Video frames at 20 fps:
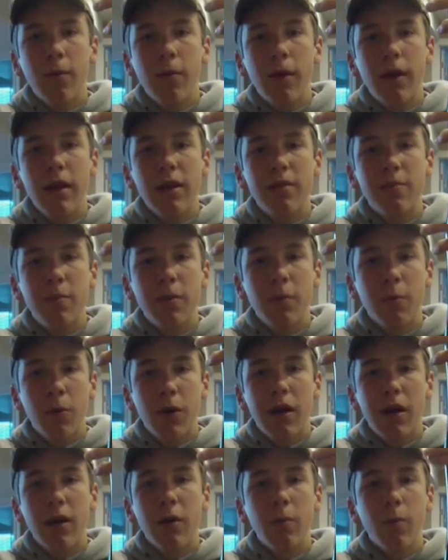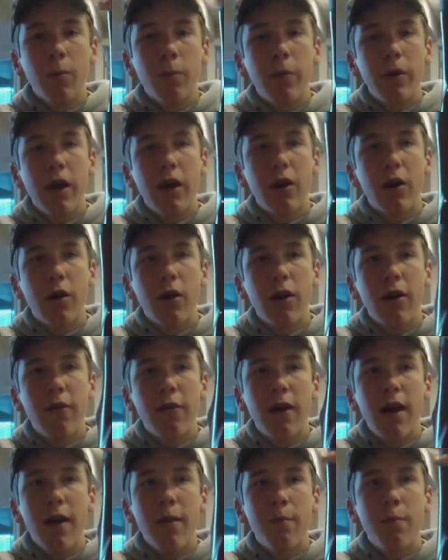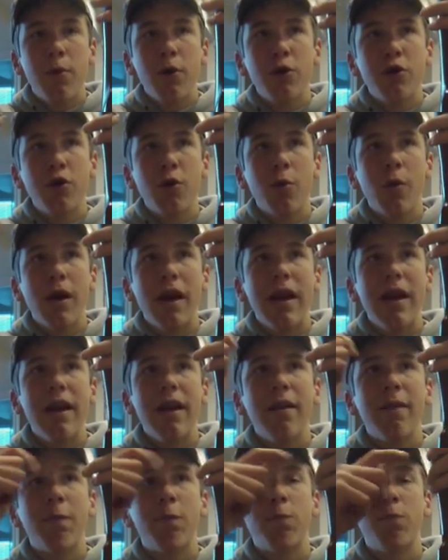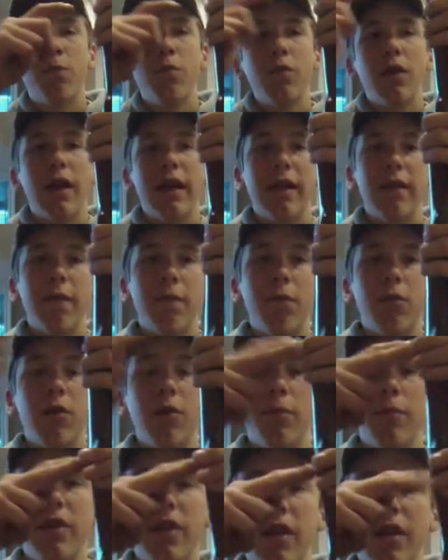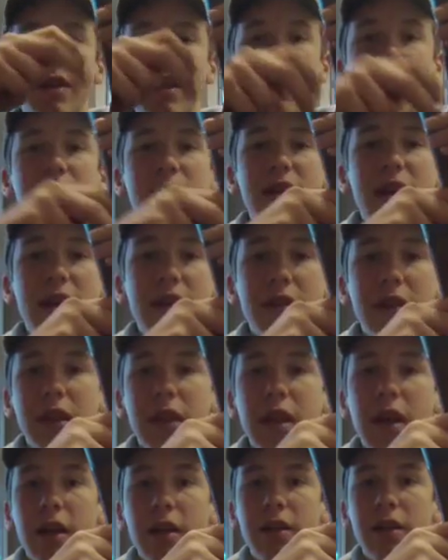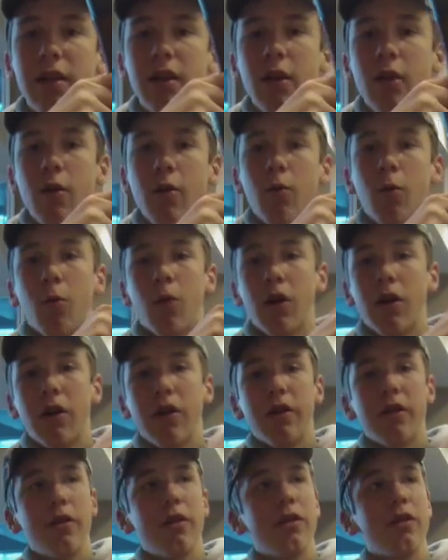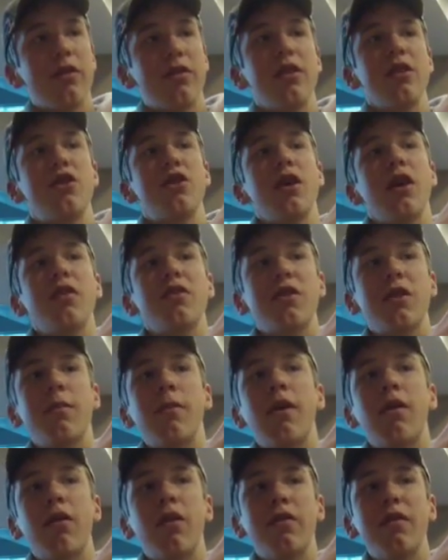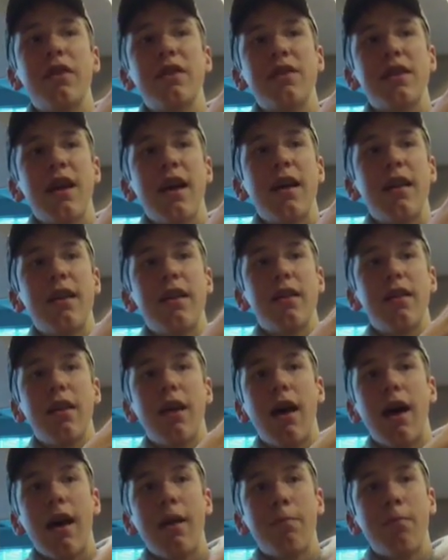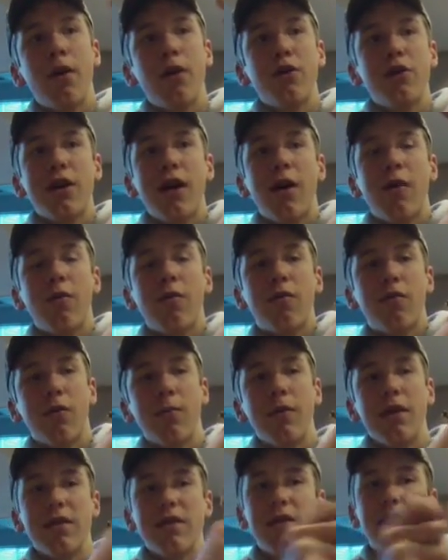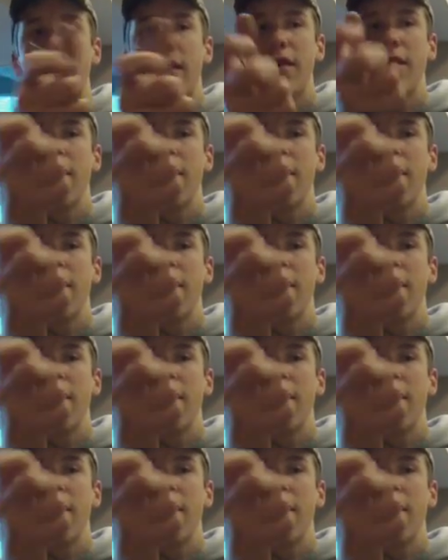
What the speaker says: it's been working better if I push away, like from the left side of the gun, where the shells come out on this side, I punch out from this side.